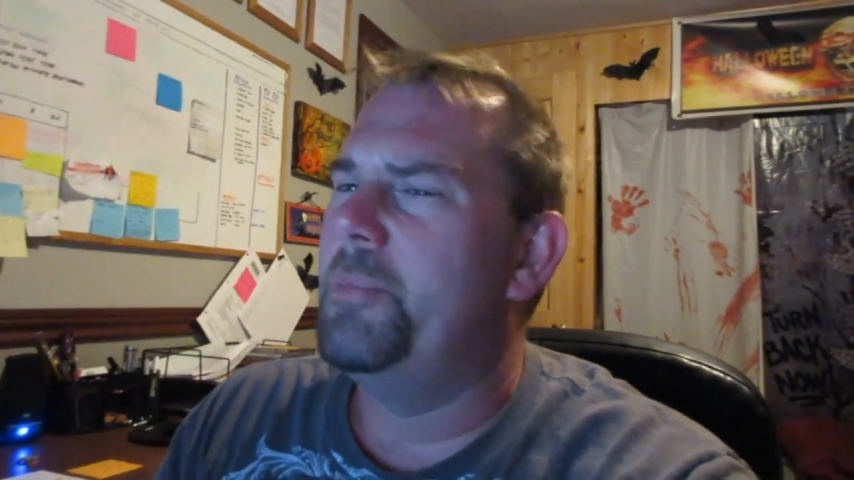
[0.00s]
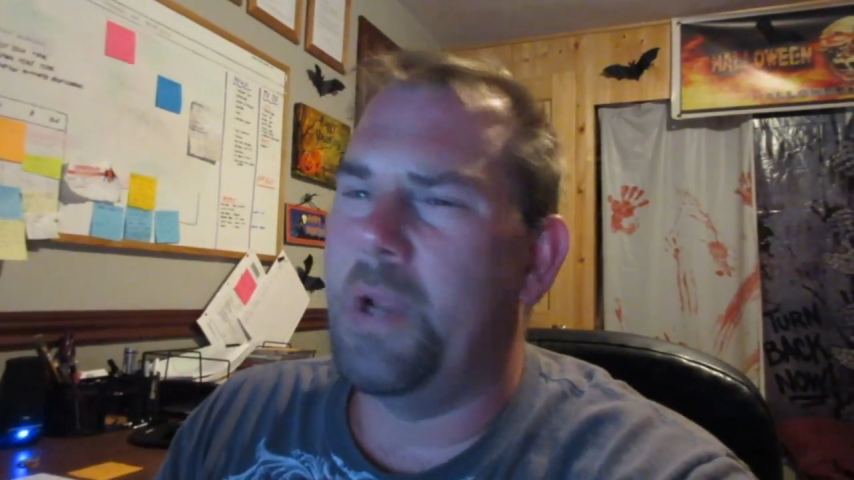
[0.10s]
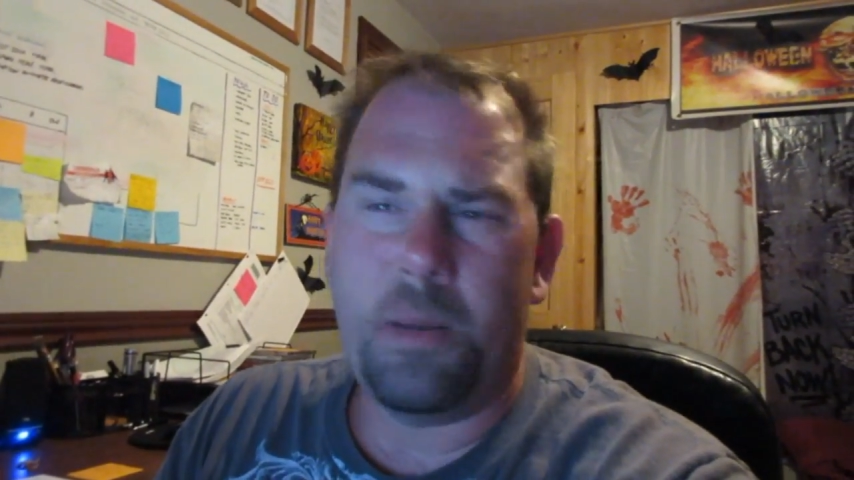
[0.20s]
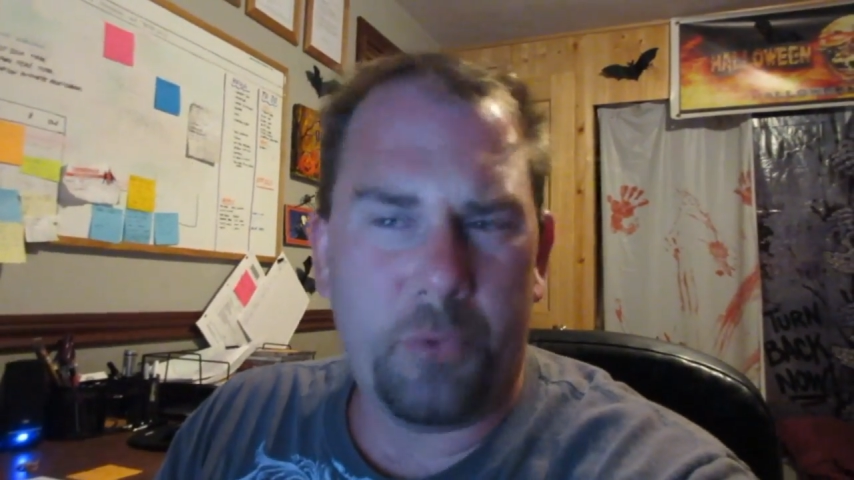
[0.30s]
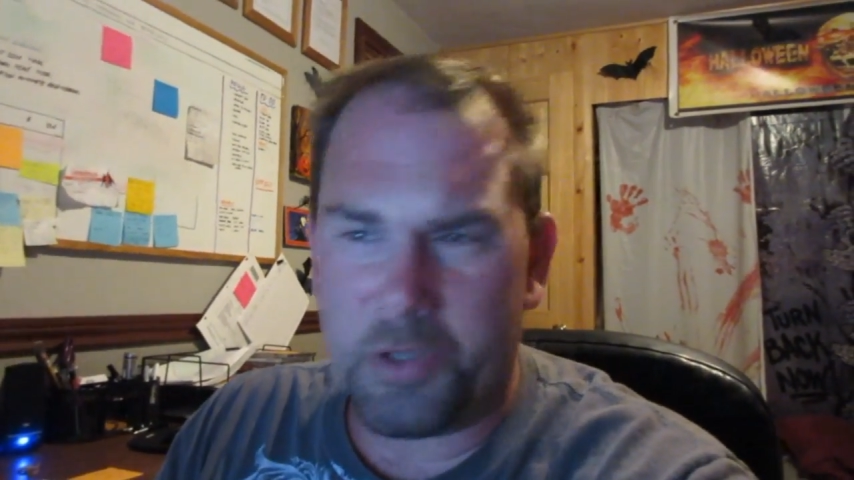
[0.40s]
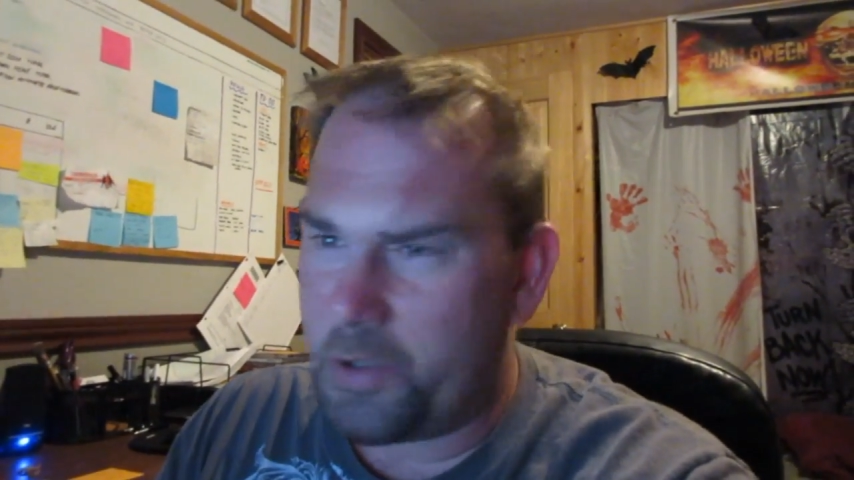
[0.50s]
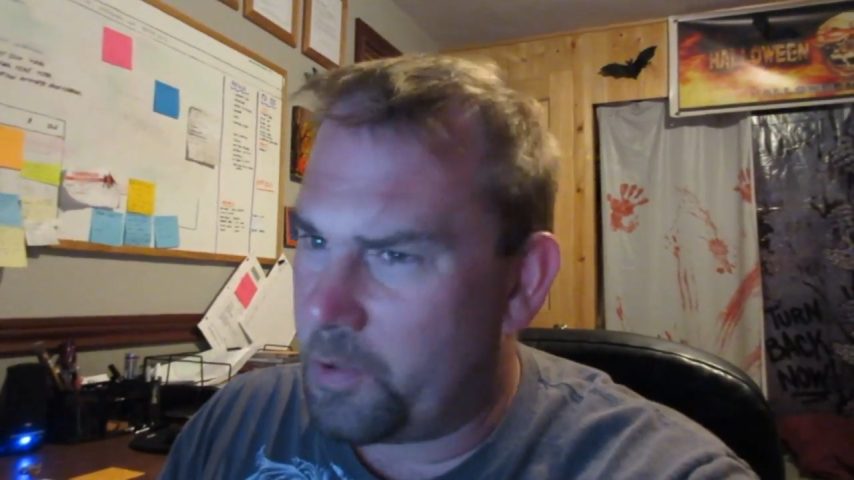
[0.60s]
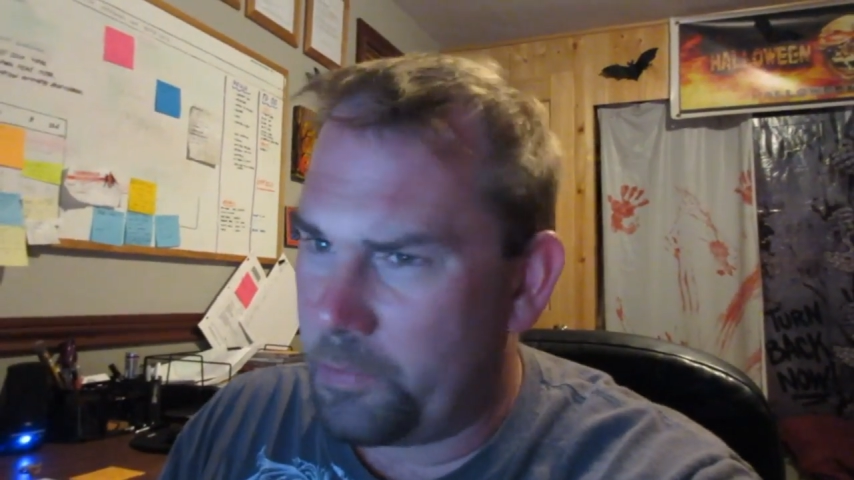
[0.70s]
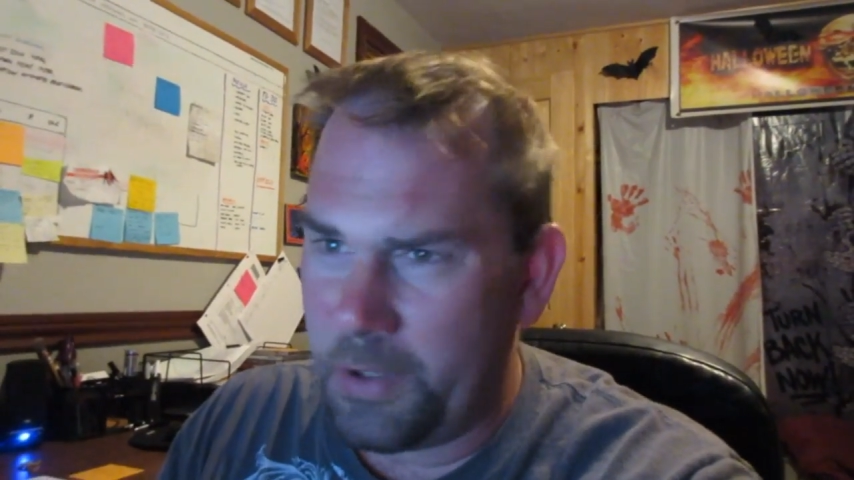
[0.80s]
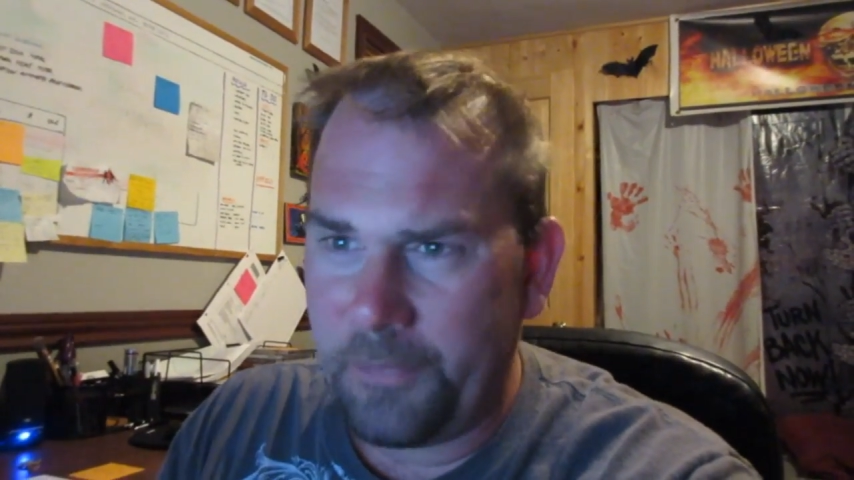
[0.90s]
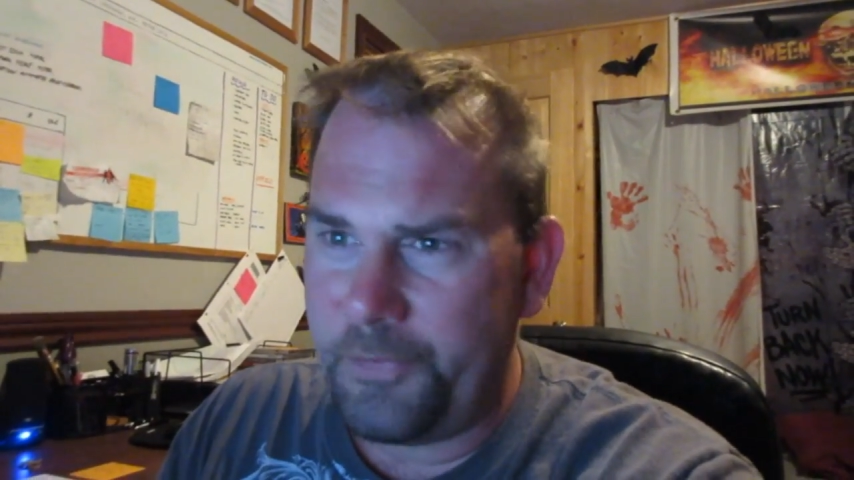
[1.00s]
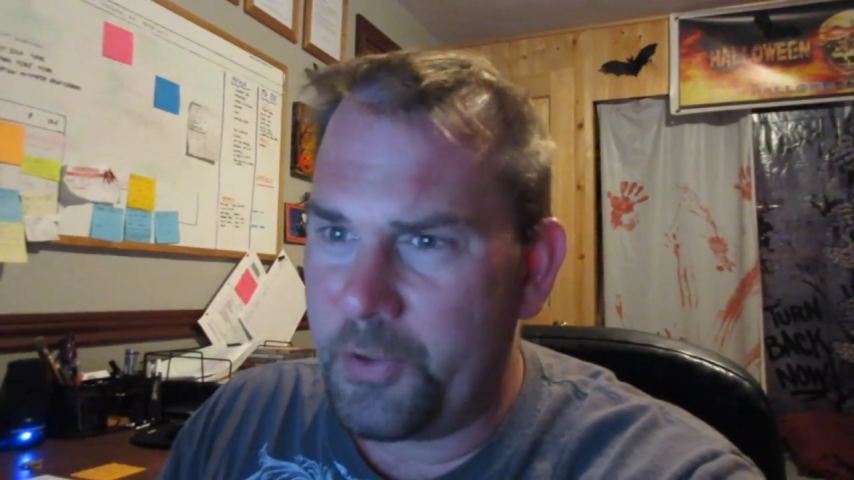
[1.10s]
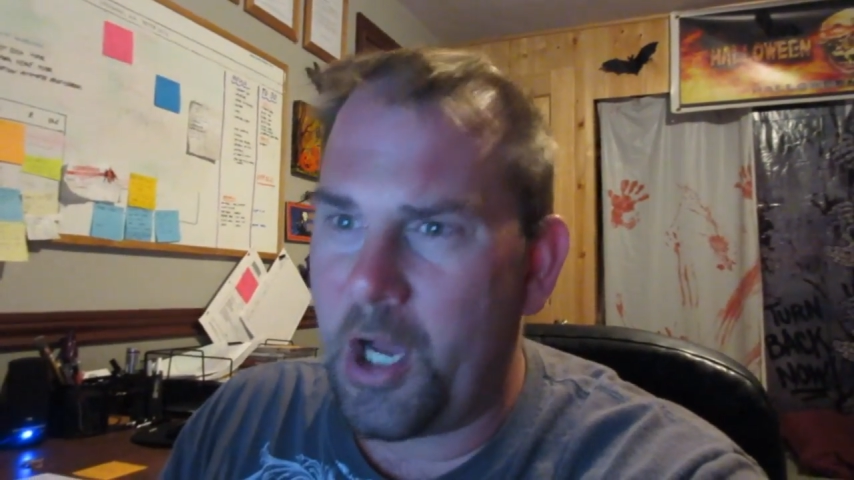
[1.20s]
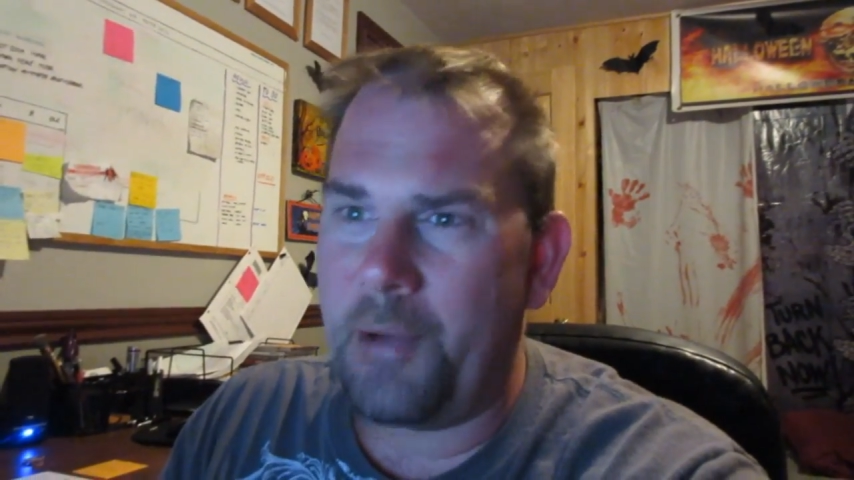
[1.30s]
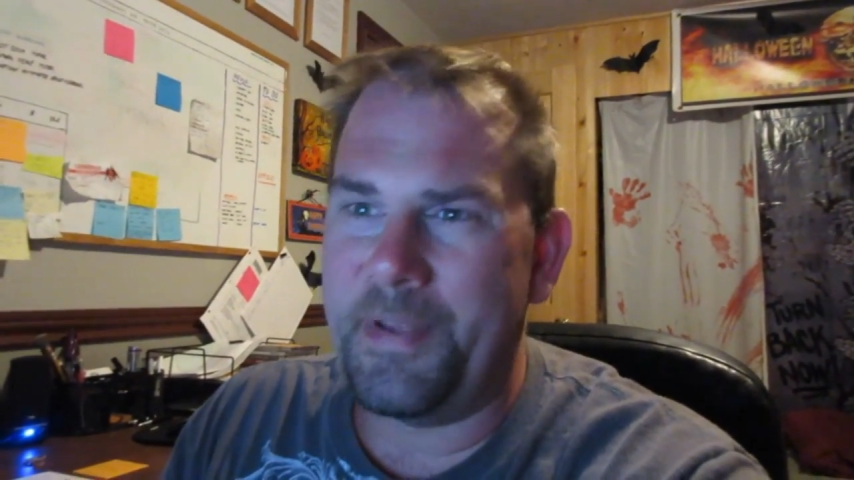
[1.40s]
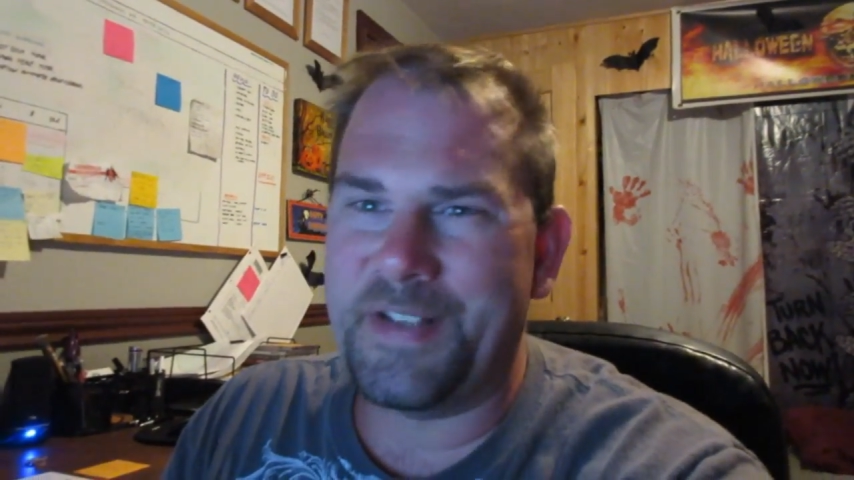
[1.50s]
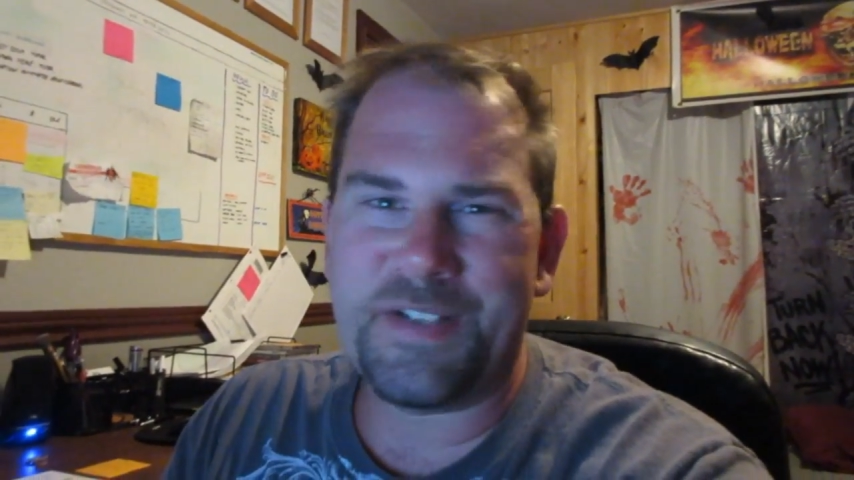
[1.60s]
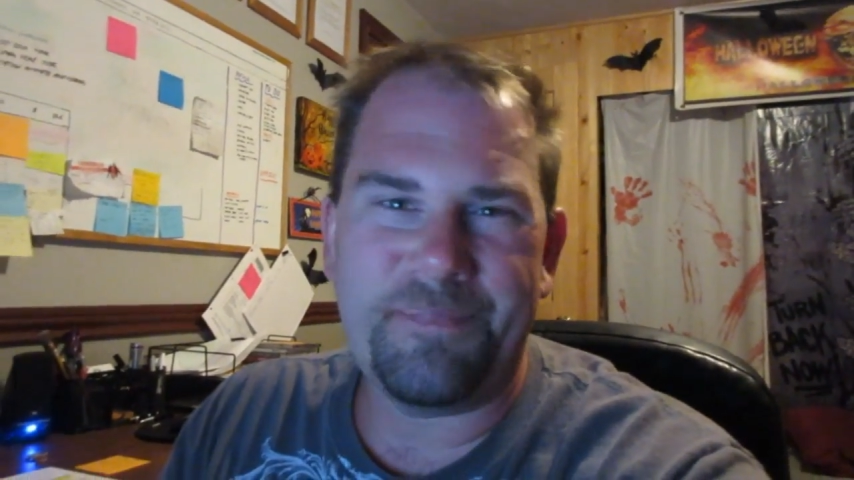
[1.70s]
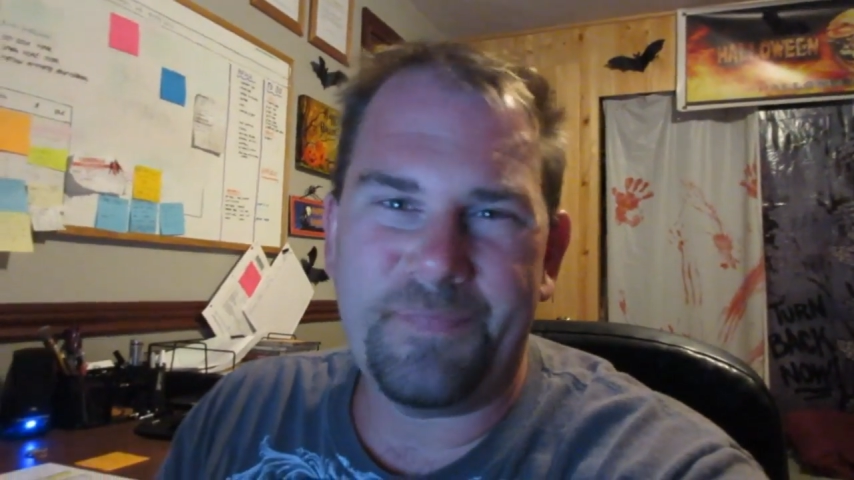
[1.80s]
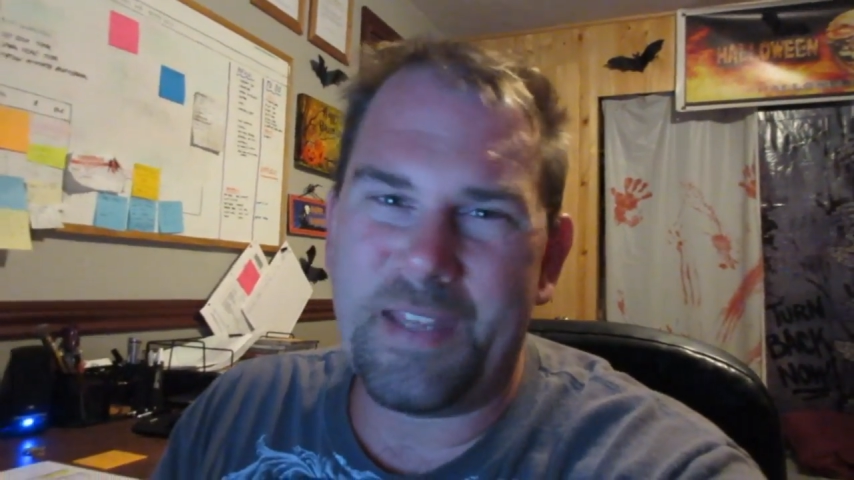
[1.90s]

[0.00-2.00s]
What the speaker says: but I'm only going to read a few comments.